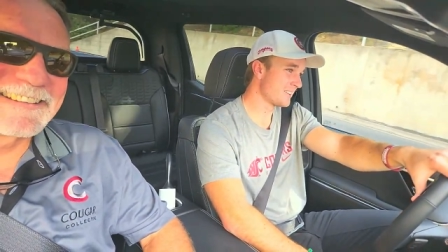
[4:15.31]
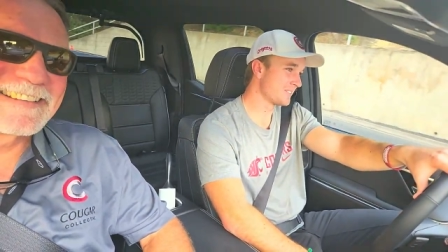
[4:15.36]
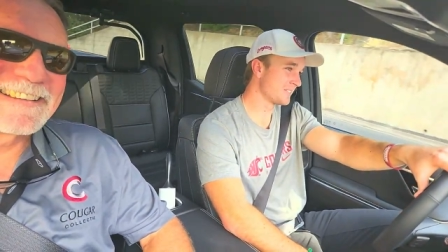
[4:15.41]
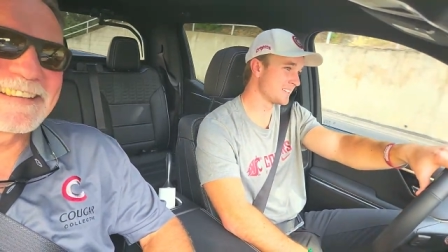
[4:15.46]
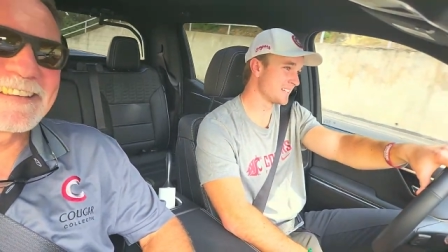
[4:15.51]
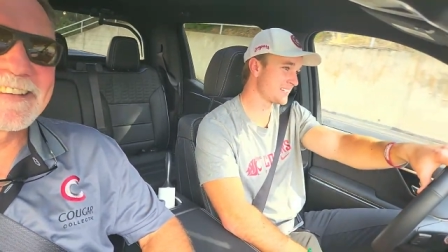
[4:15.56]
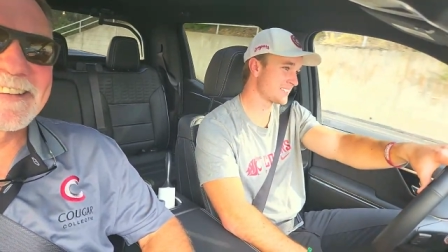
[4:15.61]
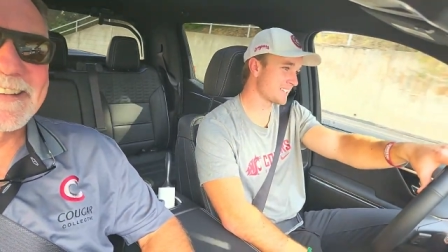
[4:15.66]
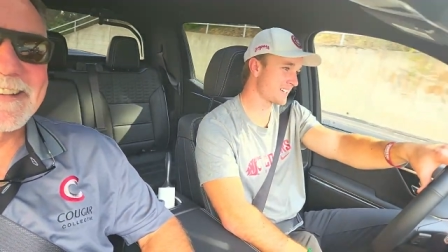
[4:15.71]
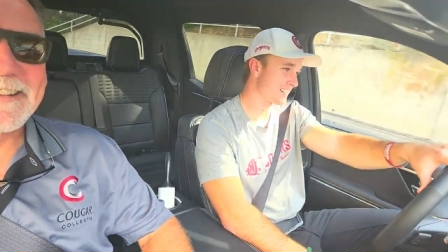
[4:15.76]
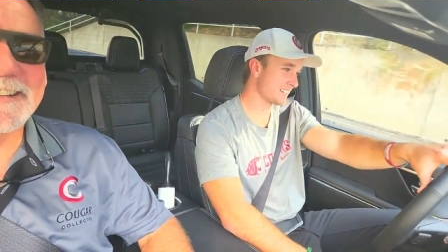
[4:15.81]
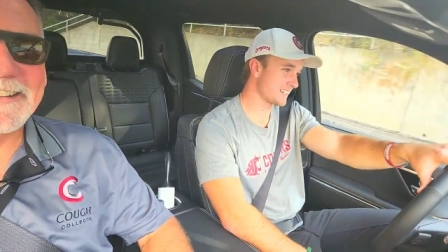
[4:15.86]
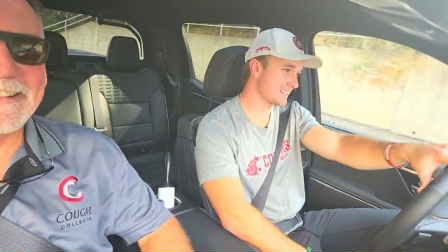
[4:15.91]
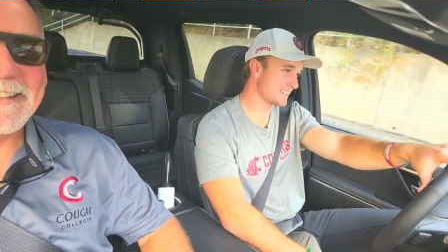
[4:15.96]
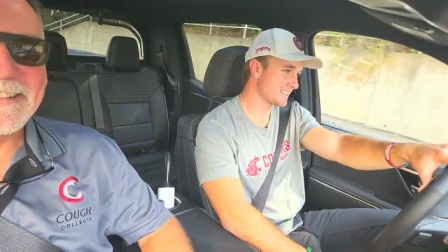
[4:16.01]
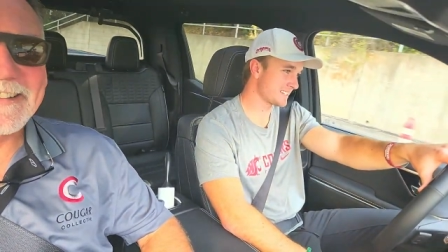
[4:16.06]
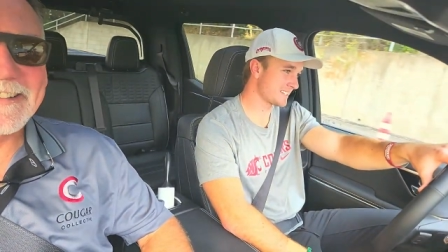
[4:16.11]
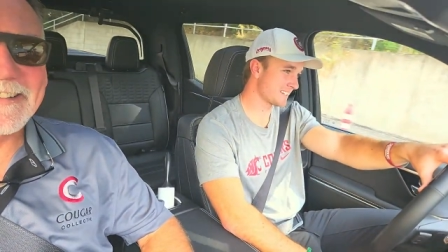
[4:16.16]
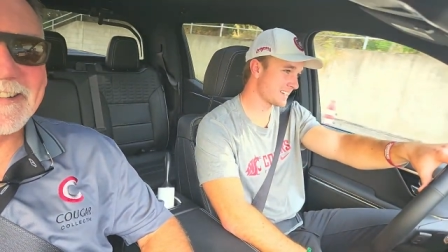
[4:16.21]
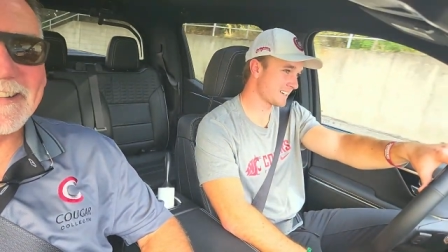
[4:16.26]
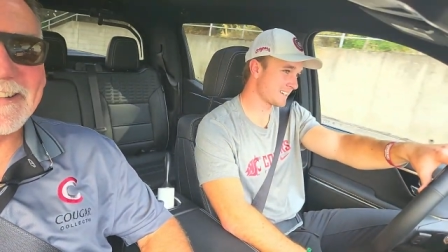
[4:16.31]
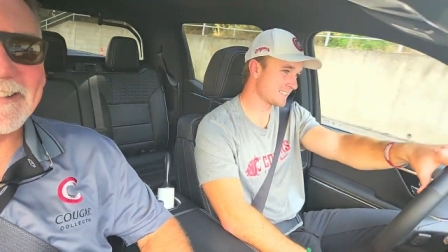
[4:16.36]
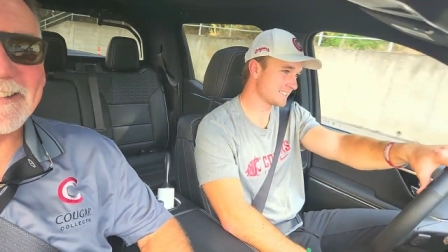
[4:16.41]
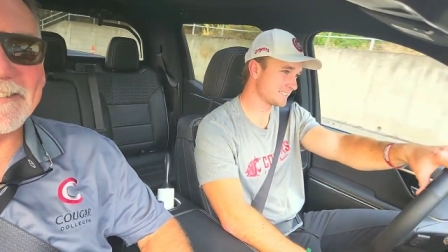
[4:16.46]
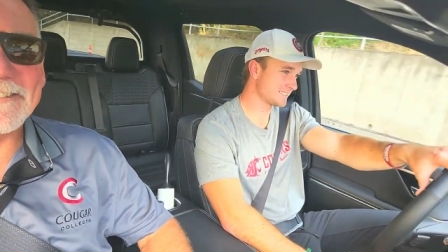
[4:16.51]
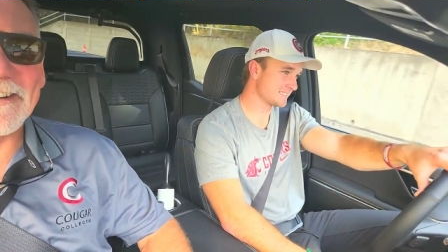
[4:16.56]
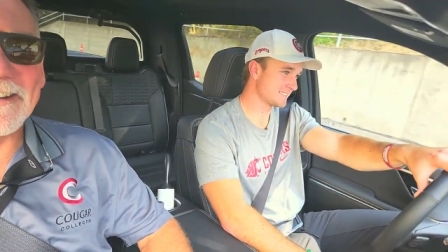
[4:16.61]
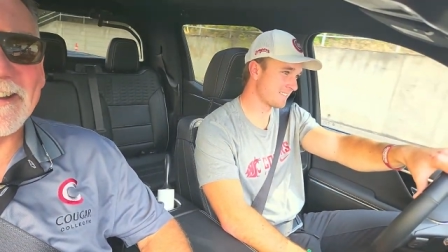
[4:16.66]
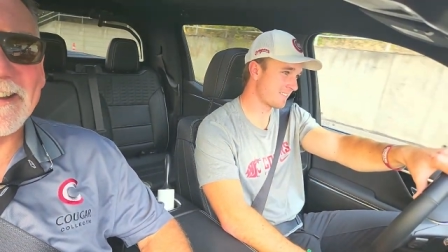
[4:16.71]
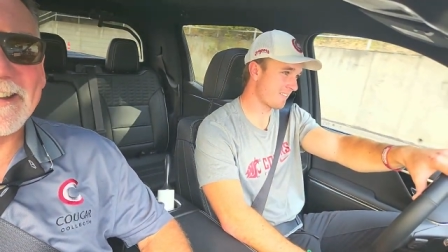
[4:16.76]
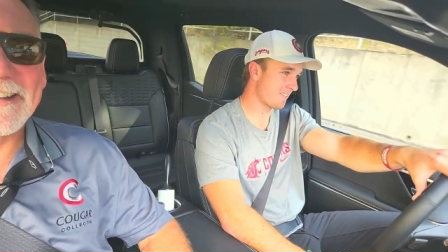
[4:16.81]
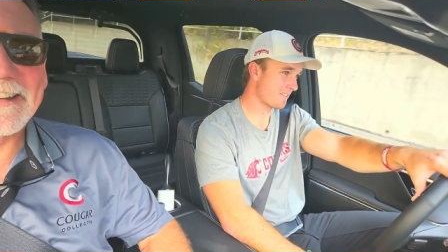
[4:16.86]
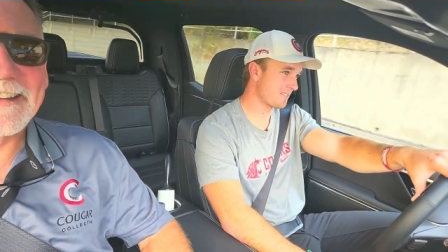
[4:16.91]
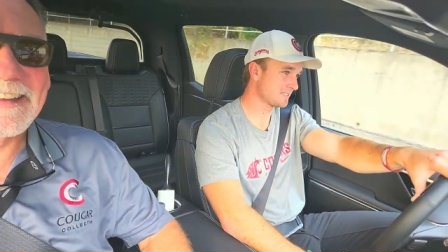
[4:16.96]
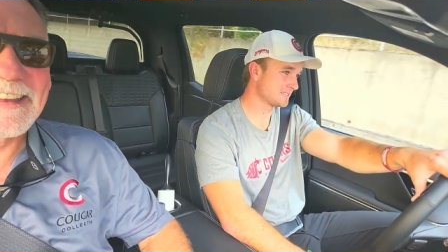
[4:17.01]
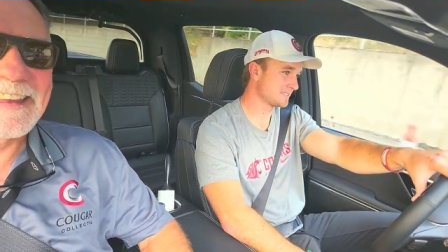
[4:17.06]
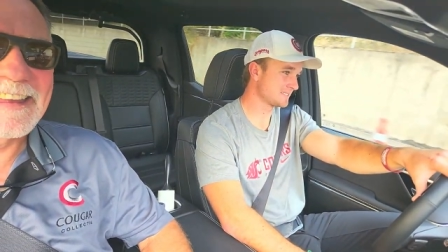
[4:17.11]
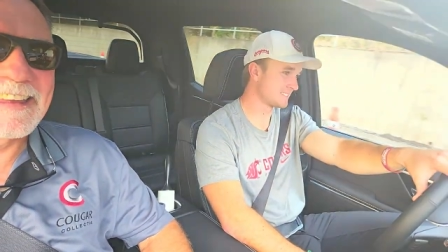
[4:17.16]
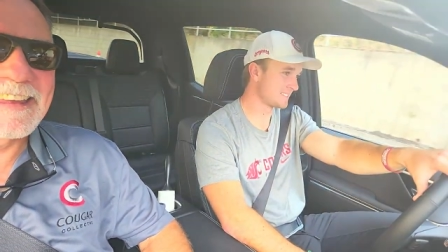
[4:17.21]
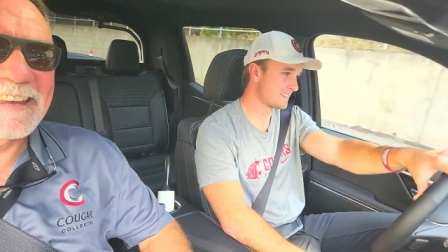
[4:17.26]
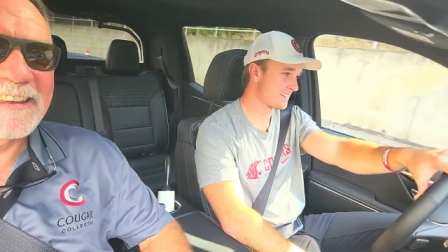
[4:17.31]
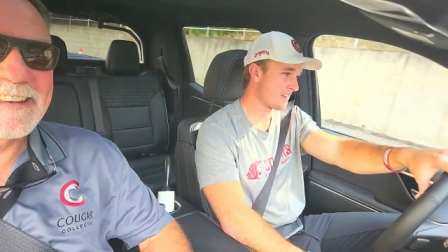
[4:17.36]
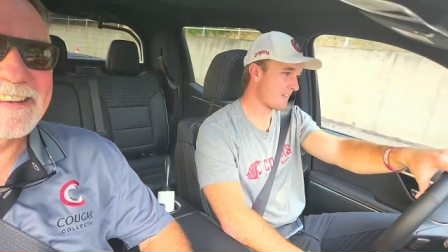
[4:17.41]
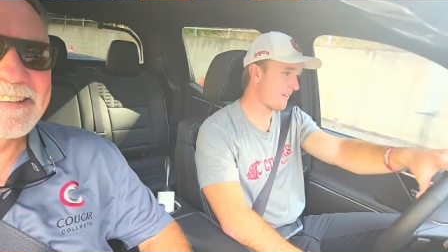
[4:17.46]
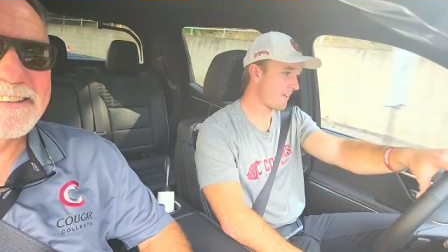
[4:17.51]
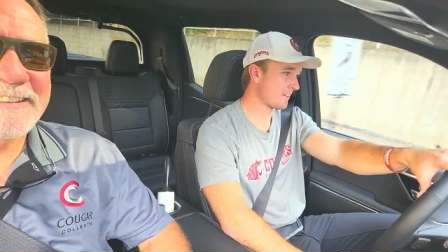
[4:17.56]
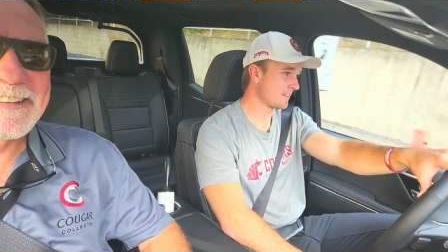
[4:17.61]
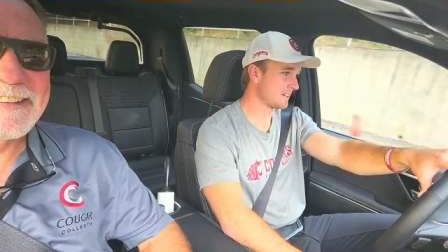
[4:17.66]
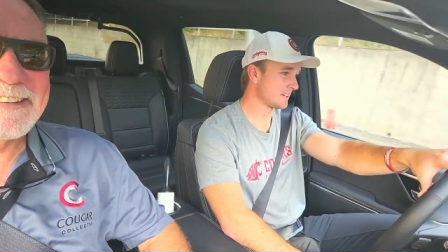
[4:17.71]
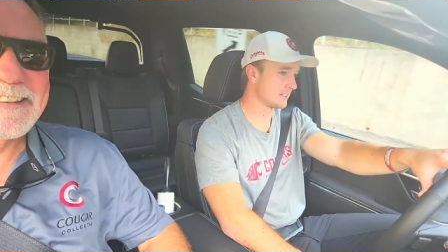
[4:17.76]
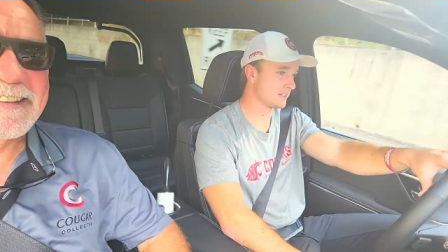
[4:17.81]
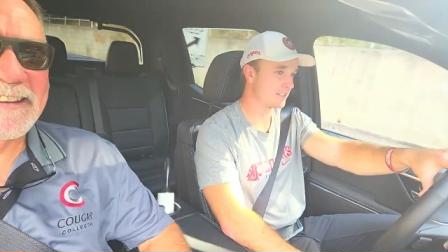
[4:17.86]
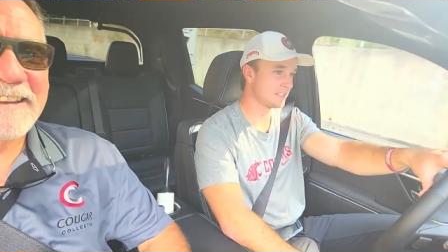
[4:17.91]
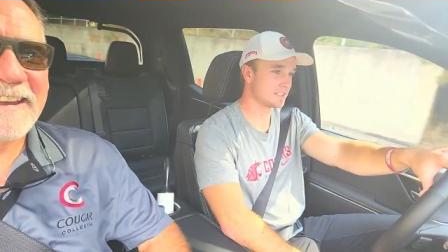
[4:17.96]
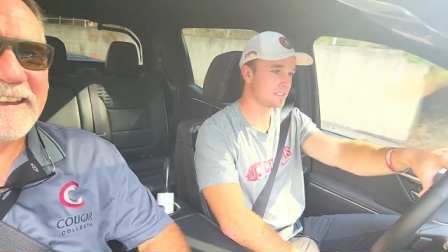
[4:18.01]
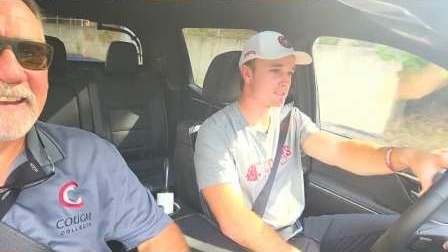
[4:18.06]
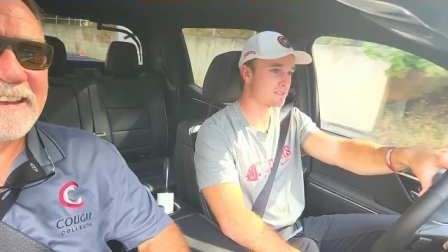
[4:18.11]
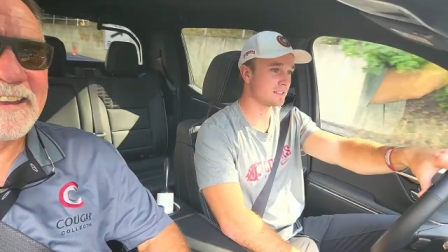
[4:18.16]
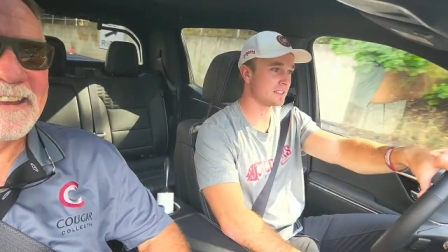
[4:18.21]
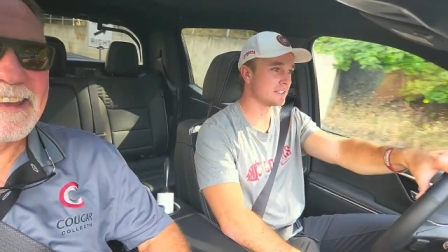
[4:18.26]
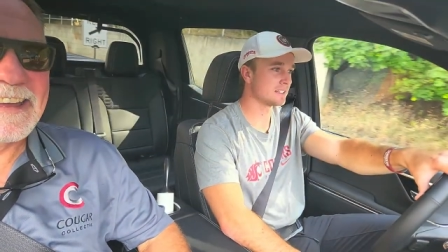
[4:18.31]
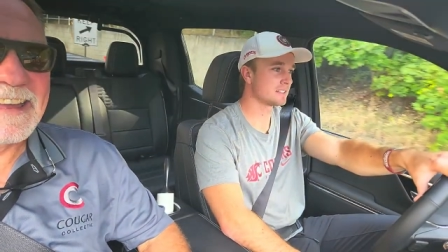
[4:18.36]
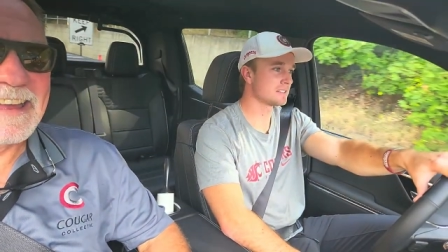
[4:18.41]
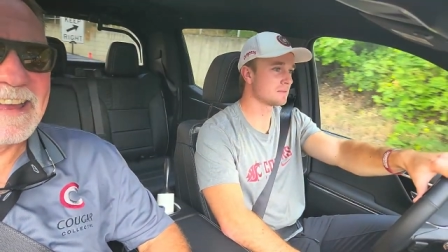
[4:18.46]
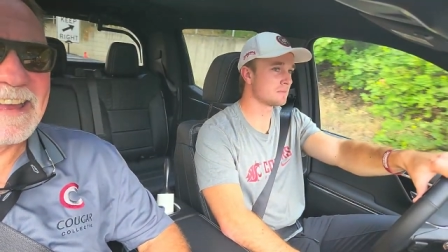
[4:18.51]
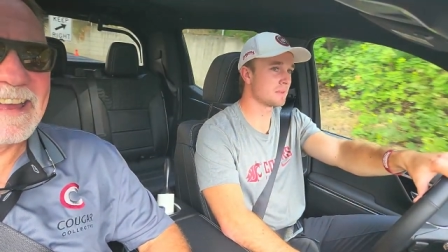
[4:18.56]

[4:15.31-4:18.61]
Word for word: when they try to get you there. Right. No, it's it's